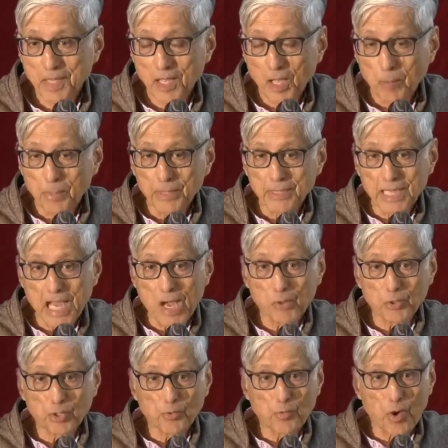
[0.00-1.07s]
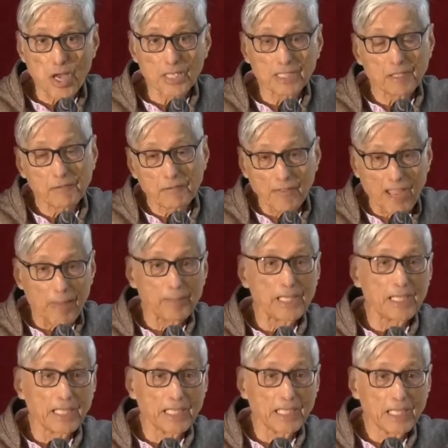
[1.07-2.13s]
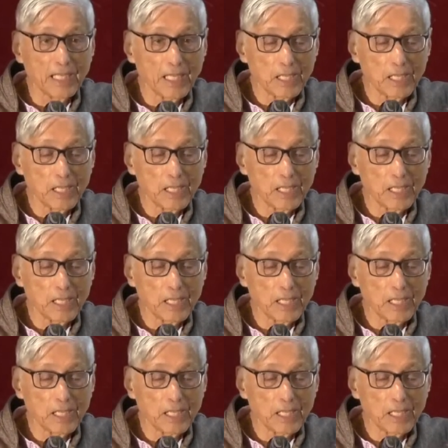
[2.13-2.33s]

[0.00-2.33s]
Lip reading: but now you want the family